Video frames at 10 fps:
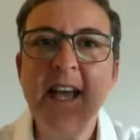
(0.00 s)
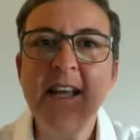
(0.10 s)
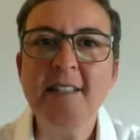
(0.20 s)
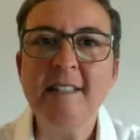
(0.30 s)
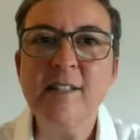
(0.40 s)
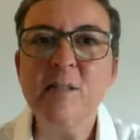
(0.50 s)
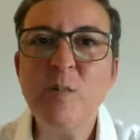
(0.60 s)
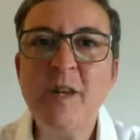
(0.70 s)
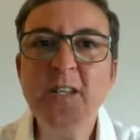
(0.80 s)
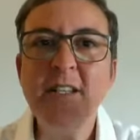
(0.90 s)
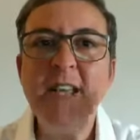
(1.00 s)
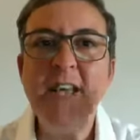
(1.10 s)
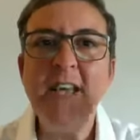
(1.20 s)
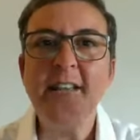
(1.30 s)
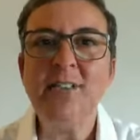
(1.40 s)
And instead of spending
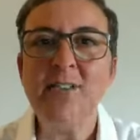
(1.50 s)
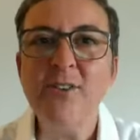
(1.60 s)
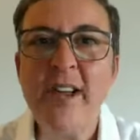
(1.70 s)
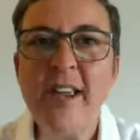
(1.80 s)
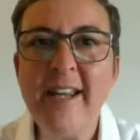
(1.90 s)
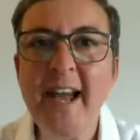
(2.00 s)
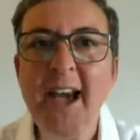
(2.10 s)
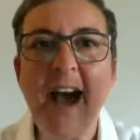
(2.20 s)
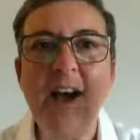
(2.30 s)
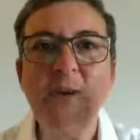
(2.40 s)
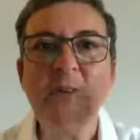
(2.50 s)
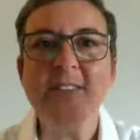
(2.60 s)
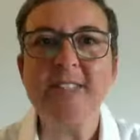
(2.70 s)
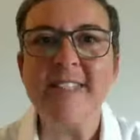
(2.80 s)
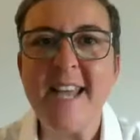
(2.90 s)
eight, your eight
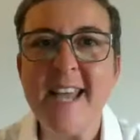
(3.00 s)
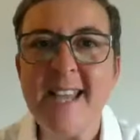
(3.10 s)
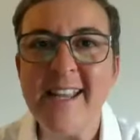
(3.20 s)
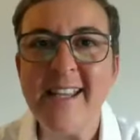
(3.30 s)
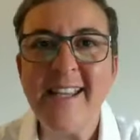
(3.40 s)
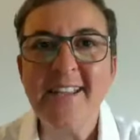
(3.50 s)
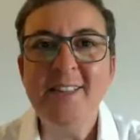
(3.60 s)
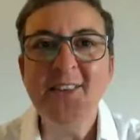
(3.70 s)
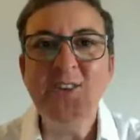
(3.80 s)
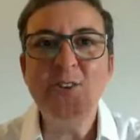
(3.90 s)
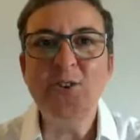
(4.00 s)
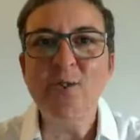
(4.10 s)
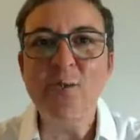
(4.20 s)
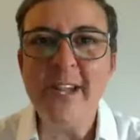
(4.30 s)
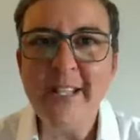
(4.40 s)
hours a day that you're
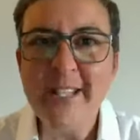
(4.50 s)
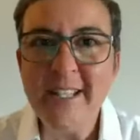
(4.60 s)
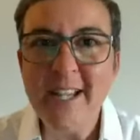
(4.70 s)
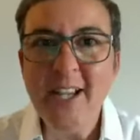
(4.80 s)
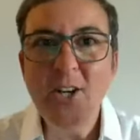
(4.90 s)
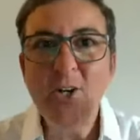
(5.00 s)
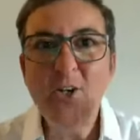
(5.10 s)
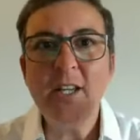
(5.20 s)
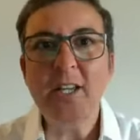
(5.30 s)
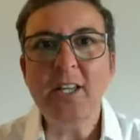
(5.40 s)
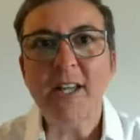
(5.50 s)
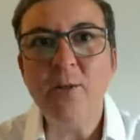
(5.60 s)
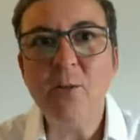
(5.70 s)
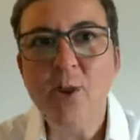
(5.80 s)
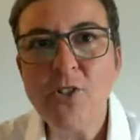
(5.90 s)
awake looking
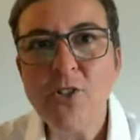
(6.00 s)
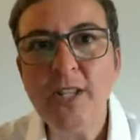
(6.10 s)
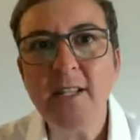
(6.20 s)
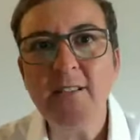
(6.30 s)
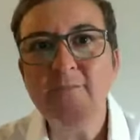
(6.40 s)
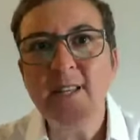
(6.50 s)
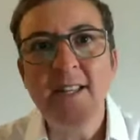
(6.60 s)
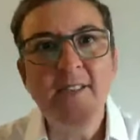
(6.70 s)
and watching